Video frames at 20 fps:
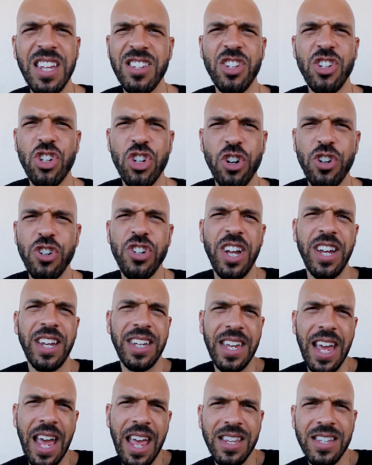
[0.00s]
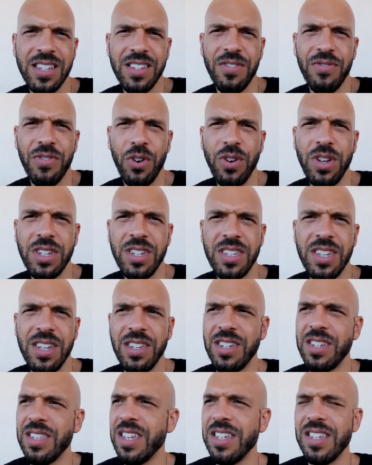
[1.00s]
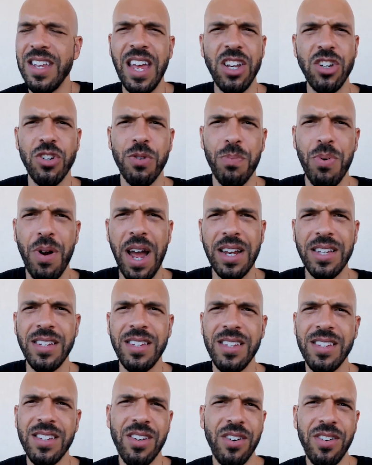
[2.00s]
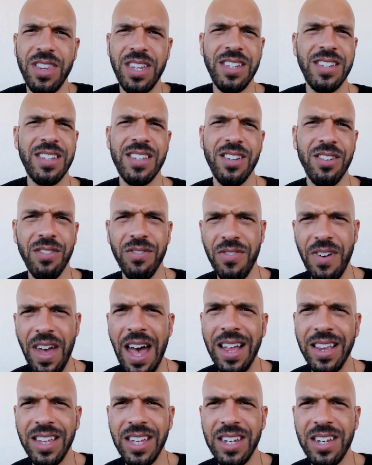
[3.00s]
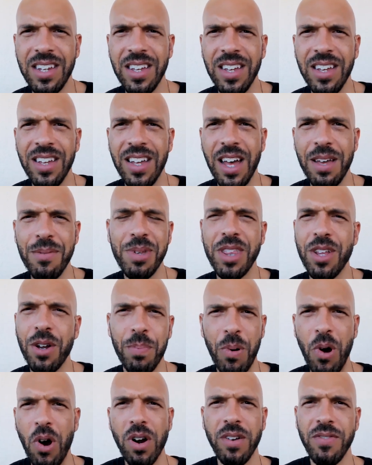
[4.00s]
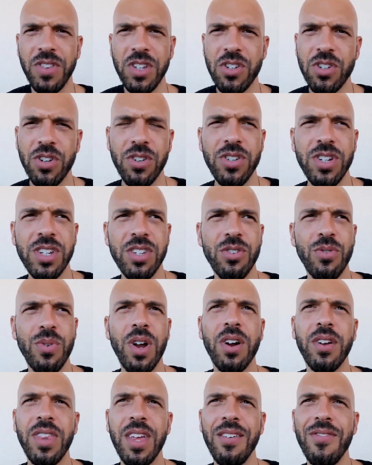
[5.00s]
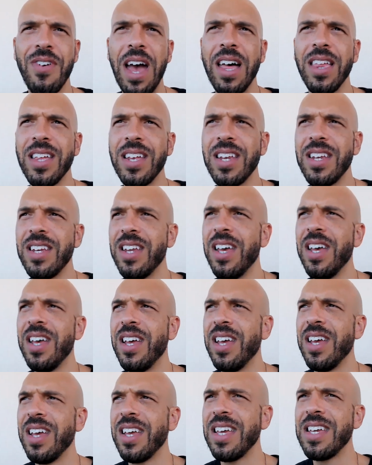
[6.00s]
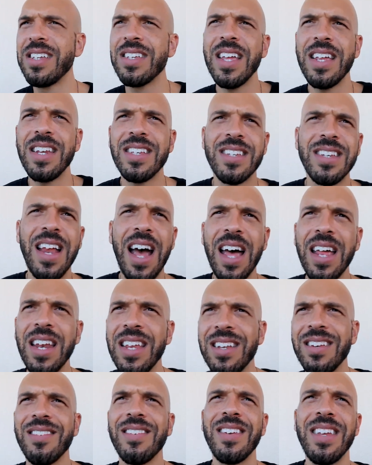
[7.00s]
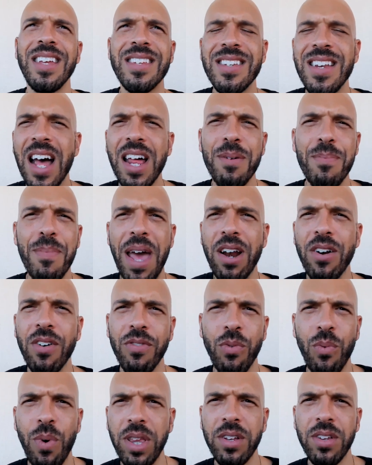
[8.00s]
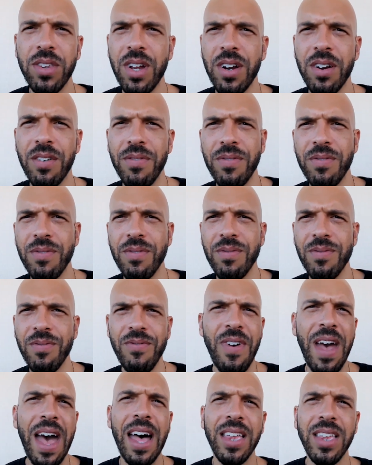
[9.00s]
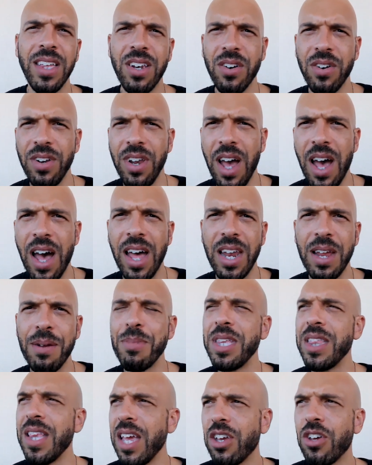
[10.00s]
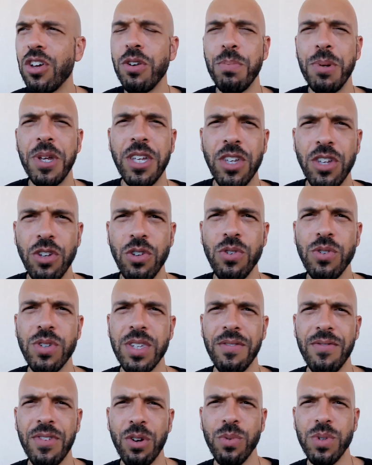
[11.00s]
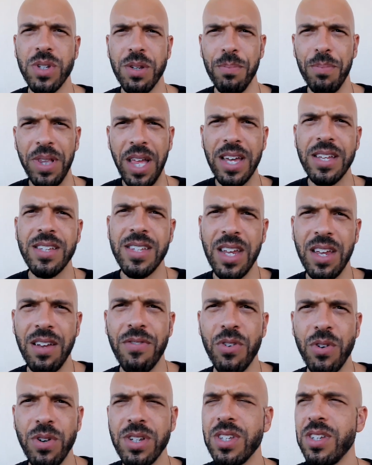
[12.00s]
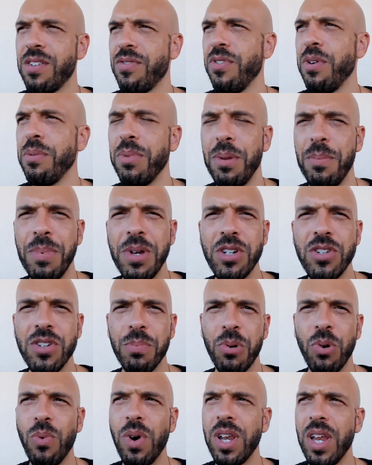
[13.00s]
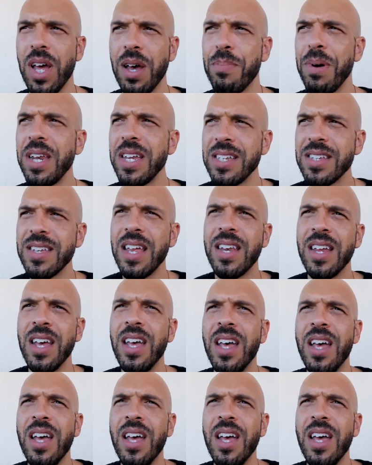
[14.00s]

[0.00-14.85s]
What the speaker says: the church against, for instance, these ancient practices? Are these still valid? I mean, they're part of the church history. Are they valid? And he said, it's not a matter of whether they're valid or not. I mean, they could be used if there was a blessing, for instance, from the bishop or whatnot. But he said,